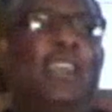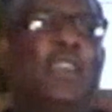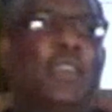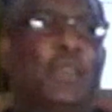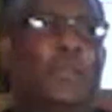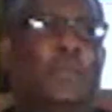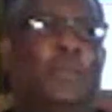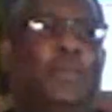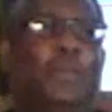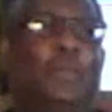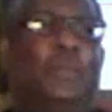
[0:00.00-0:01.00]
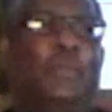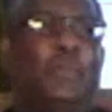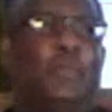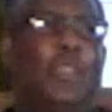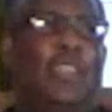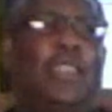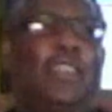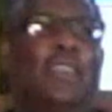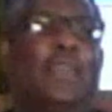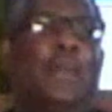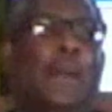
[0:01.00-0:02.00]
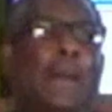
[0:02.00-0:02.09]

so here, here, here's the deal.